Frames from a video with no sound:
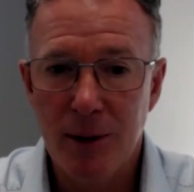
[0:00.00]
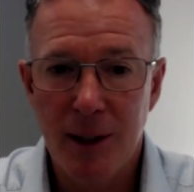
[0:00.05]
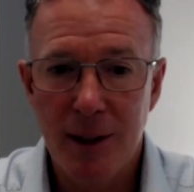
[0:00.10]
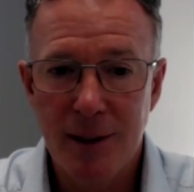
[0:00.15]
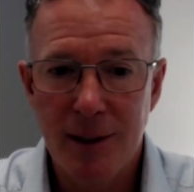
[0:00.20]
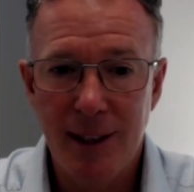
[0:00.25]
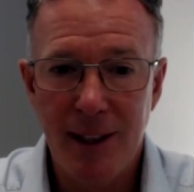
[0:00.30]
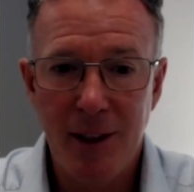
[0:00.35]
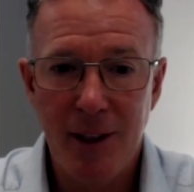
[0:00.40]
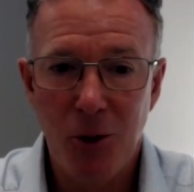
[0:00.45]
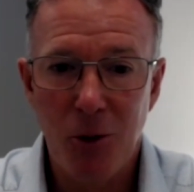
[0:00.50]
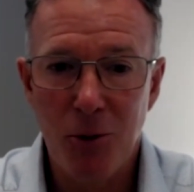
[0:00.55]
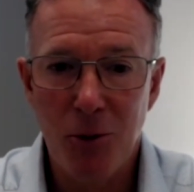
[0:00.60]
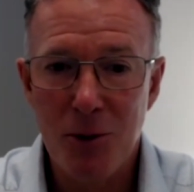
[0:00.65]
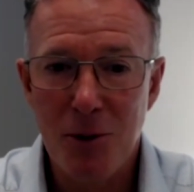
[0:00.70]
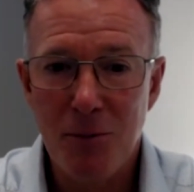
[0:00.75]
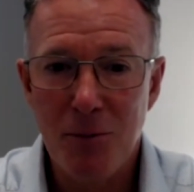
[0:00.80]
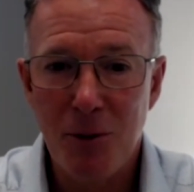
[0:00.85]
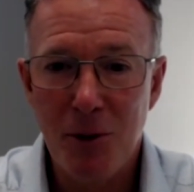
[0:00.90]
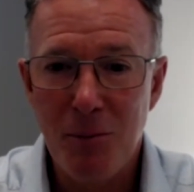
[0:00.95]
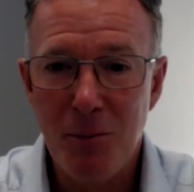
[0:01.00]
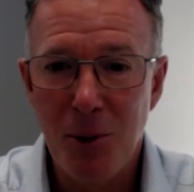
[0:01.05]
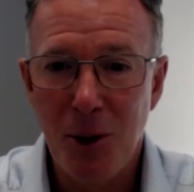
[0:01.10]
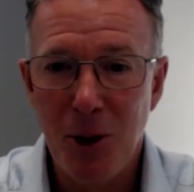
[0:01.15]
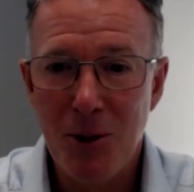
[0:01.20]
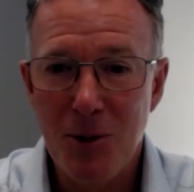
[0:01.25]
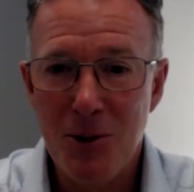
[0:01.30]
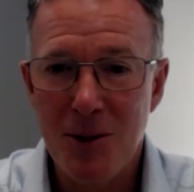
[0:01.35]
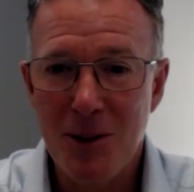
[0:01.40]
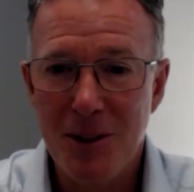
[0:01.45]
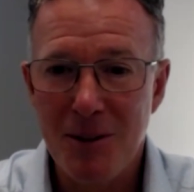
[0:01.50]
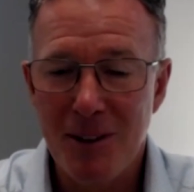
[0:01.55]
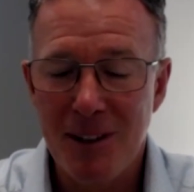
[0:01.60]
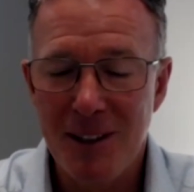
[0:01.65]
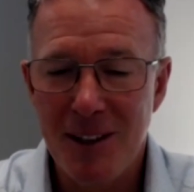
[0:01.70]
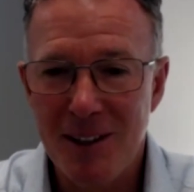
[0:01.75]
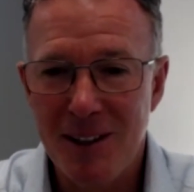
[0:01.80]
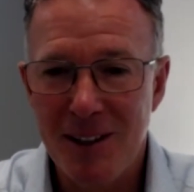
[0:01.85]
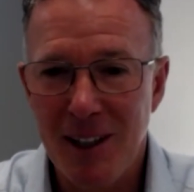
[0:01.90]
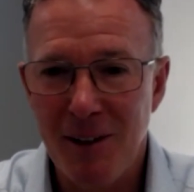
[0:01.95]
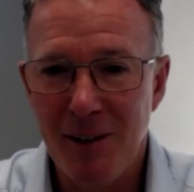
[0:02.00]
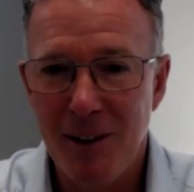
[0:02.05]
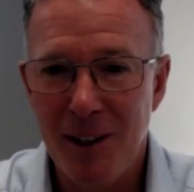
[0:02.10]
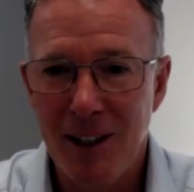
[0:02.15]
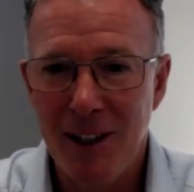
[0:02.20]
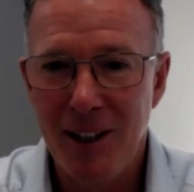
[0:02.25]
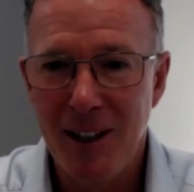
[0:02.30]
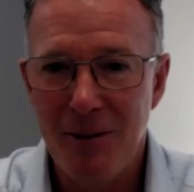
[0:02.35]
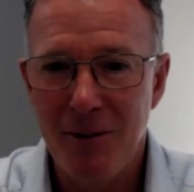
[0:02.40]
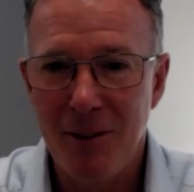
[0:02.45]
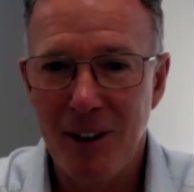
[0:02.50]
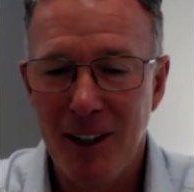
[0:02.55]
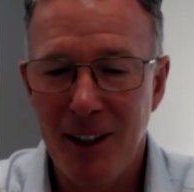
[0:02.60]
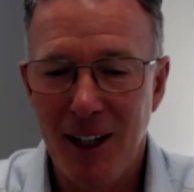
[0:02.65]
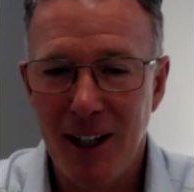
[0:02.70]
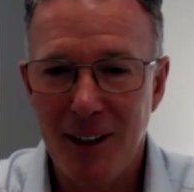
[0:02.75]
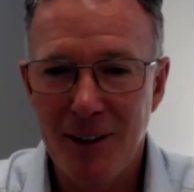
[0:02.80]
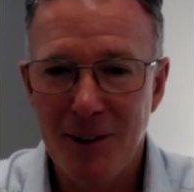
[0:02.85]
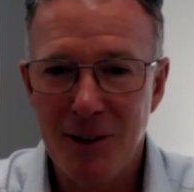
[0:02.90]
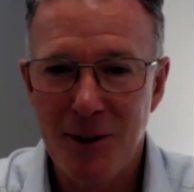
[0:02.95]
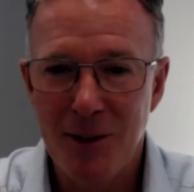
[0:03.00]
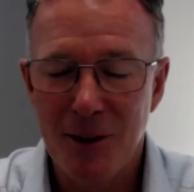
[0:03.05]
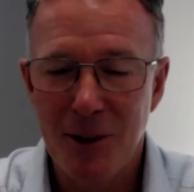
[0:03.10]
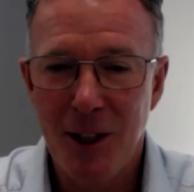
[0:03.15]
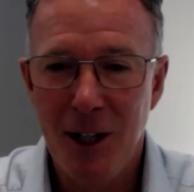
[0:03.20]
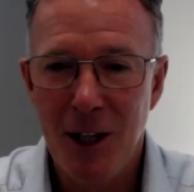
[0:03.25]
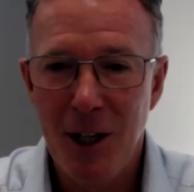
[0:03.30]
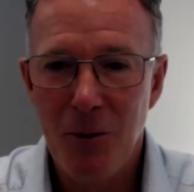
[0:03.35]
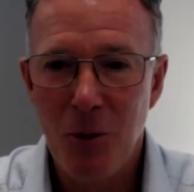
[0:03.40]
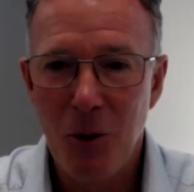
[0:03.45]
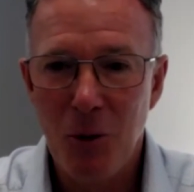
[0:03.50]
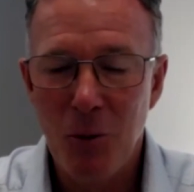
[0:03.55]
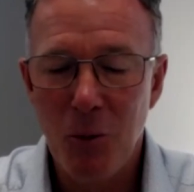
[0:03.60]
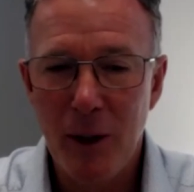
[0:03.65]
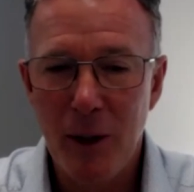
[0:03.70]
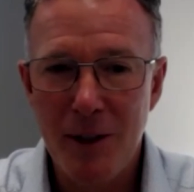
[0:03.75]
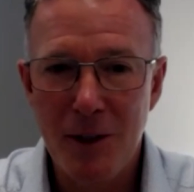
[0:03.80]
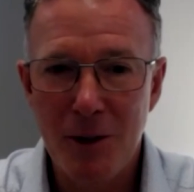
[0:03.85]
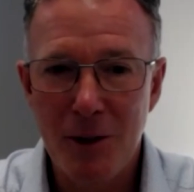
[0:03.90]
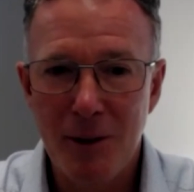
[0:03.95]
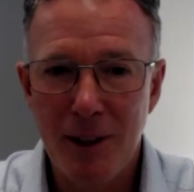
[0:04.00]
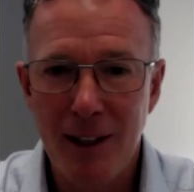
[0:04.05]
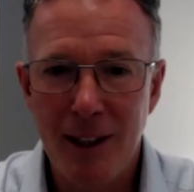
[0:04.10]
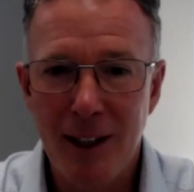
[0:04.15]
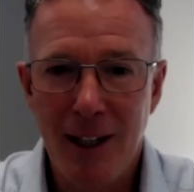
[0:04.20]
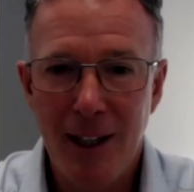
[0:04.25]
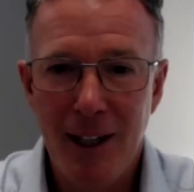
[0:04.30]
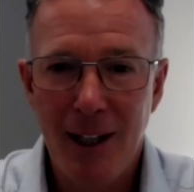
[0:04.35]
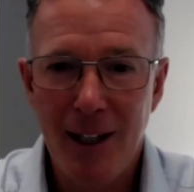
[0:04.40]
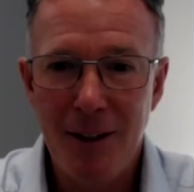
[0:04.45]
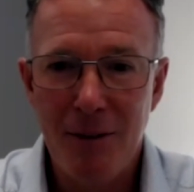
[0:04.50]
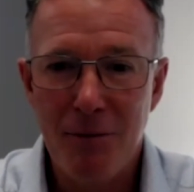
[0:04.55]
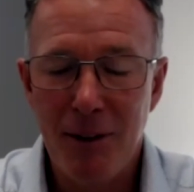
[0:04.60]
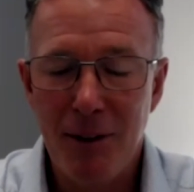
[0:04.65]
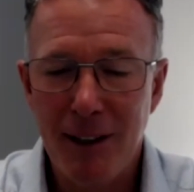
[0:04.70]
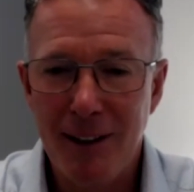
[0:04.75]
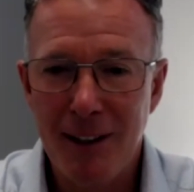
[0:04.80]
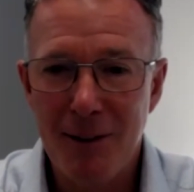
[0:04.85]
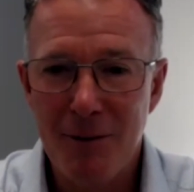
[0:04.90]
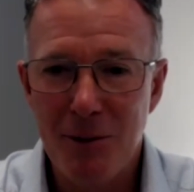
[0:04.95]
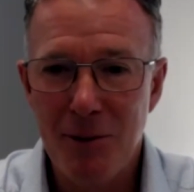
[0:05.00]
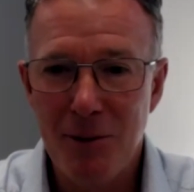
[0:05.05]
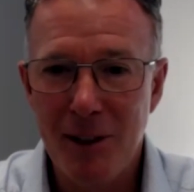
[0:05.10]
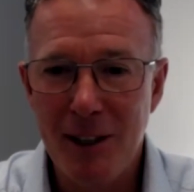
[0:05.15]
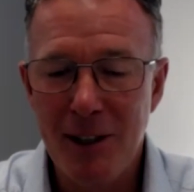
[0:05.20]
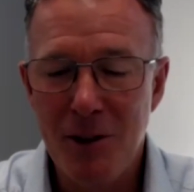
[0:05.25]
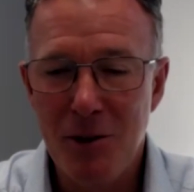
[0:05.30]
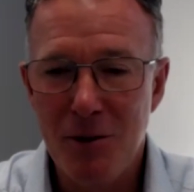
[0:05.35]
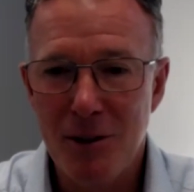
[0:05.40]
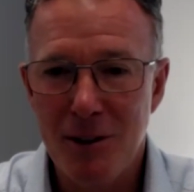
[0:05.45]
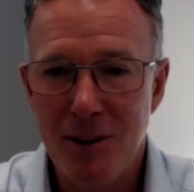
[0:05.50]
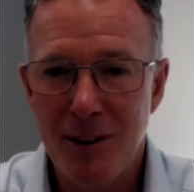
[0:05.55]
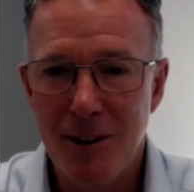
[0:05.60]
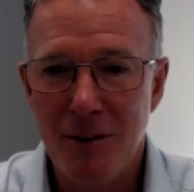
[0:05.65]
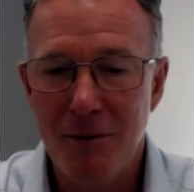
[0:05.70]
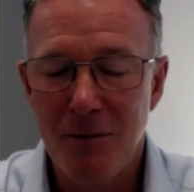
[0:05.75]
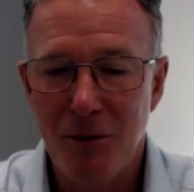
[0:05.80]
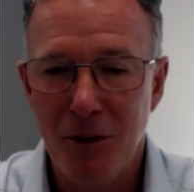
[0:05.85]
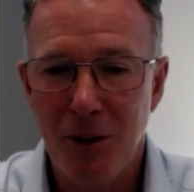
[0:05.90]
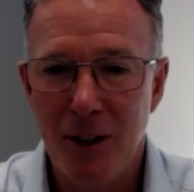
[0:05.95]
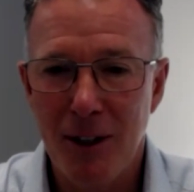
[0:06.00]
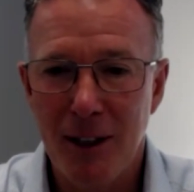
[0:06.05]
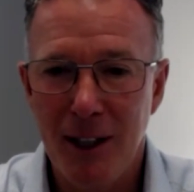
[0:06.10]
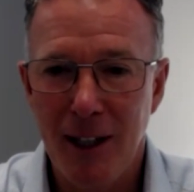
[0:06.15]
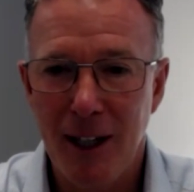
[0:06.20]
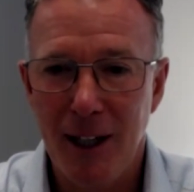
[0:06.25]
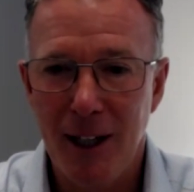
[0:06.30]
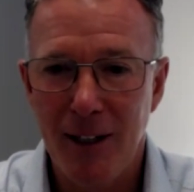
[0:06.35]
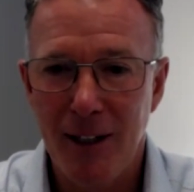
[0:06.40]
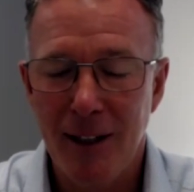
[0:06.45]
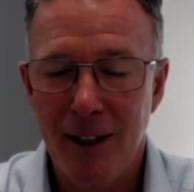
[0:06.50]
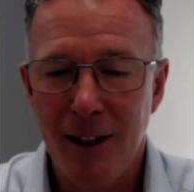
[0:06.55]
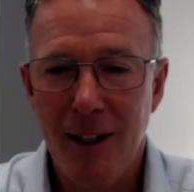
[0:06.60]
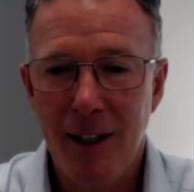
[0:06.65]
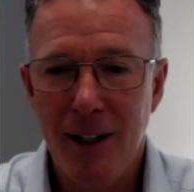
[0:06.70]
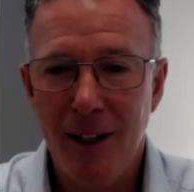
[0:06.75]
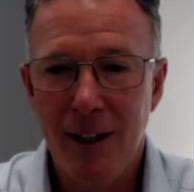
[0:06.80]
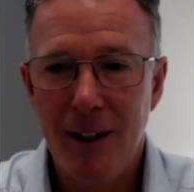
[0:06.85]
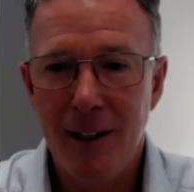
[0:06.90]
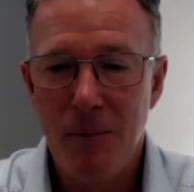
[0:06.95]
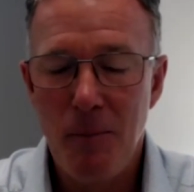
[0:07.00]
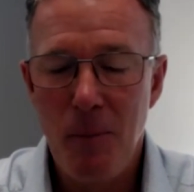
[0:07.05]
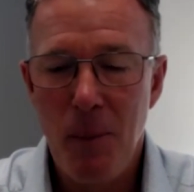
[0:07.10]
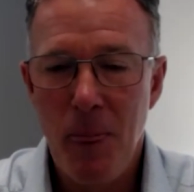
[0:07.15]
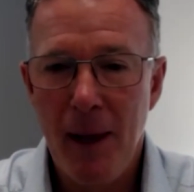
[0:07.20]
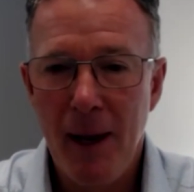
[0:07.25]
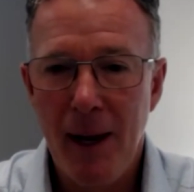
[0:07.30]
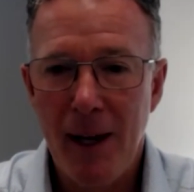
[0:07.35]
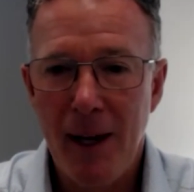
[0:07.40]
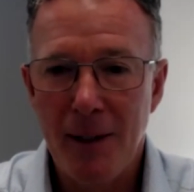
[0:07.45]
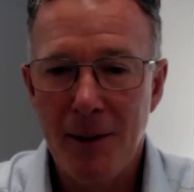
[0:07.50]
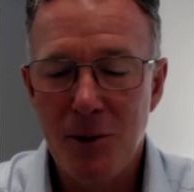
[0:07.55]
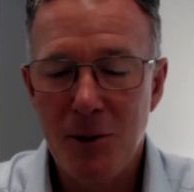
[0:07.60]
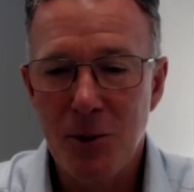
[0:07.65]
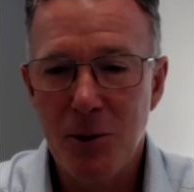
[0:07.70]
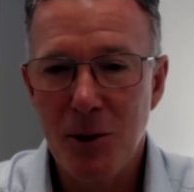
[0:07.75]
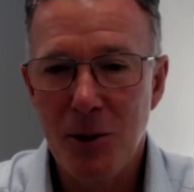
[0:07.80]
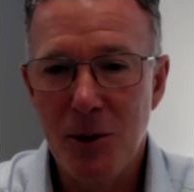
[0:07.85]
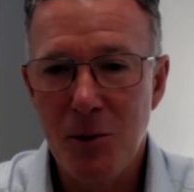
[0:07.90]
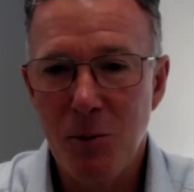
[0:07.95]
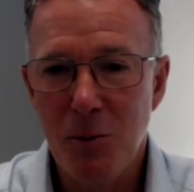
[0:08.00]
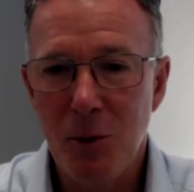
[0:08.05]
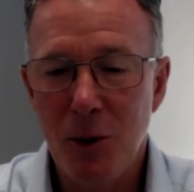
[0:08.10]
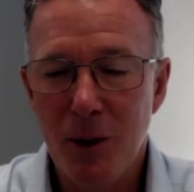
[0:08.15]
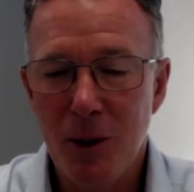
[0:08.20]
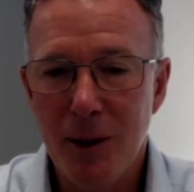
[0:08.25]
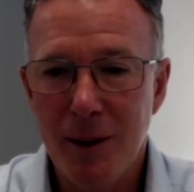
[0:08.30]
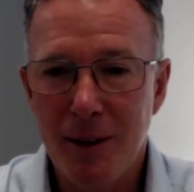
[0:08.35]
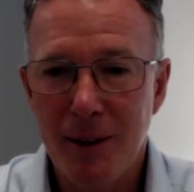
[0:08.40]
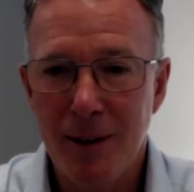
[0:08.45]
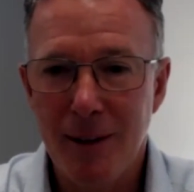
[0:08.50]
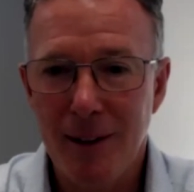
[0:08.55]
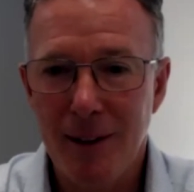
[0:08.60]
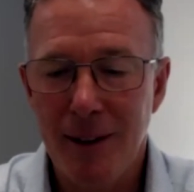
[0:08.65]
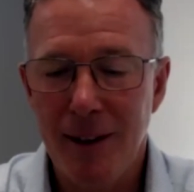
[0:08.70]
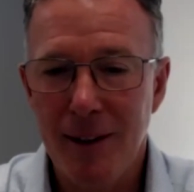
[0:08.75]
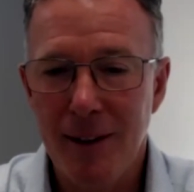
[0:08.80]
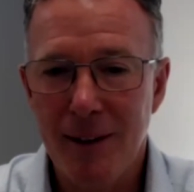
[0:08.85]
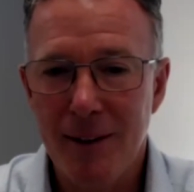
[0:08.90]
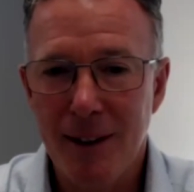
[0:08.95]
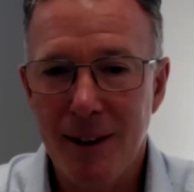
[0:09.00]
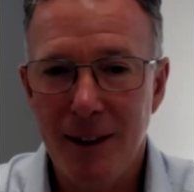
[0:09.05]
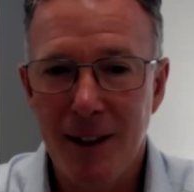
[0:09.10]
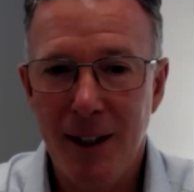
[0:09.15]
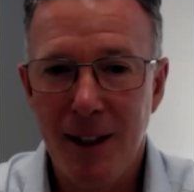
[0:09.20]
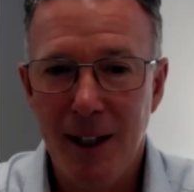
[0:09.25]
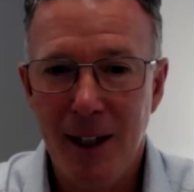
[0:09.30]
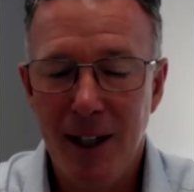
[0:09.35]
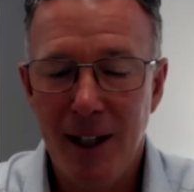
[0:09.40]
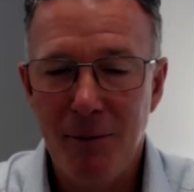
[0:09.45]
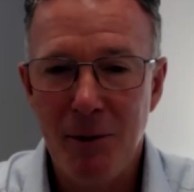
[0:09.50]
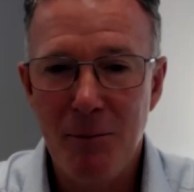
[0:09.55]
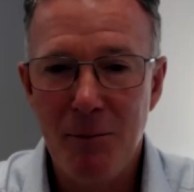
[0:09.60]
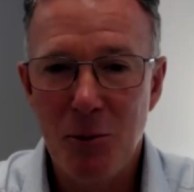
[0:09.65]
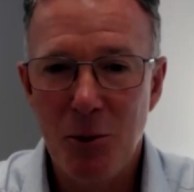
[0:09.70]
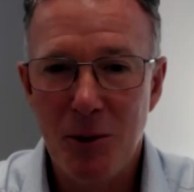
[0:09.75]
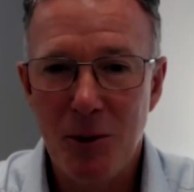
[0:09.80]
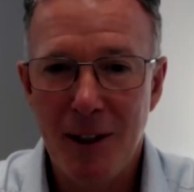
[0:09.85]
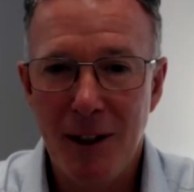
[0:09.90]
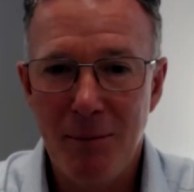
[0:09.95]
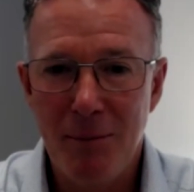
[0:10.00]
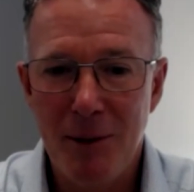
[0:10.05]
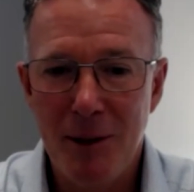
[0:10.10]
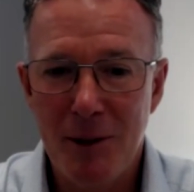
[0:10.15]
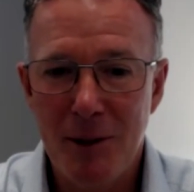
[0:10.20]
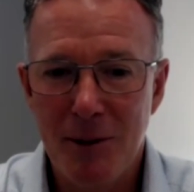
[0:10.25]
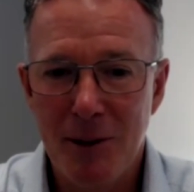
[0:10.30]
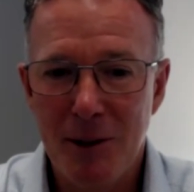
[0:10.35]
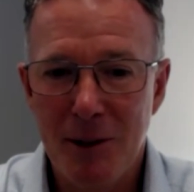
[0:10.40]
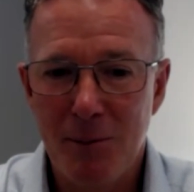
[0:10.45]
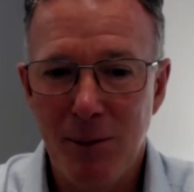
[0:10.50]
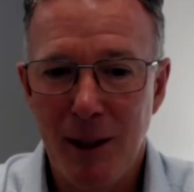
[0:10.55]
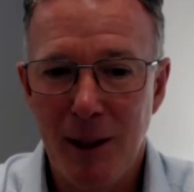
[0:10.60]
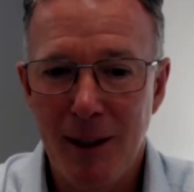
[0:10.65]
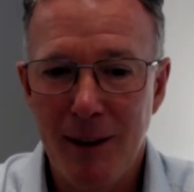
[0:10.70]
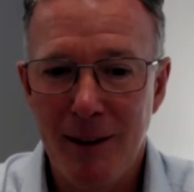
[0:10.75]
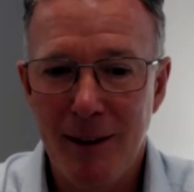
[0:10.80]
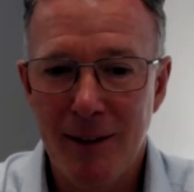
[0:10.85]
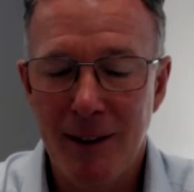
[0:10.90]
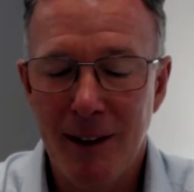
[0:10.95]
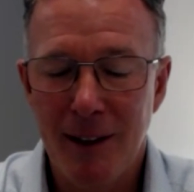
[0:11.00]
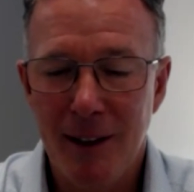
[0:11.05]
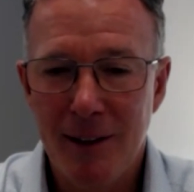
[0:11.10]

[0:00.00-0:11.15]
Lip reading: Stakeholders are very positive in this area in regards to what we're doing. And in fact, they're very interested in finding out how does all this work, and we're more than happy to explain it.